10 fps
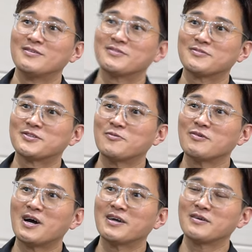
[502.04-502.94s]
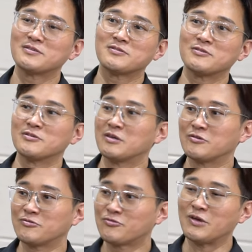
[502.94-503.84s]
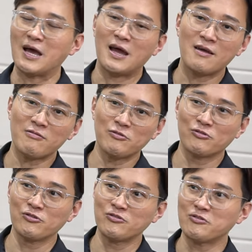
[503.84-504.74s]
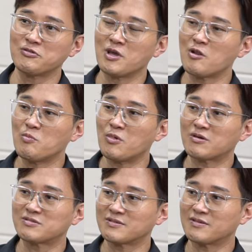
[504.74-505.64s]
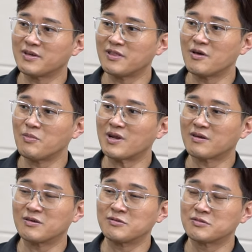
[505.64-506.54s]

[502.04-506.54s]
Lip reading: just some guy, I think you know Elon Musk in America.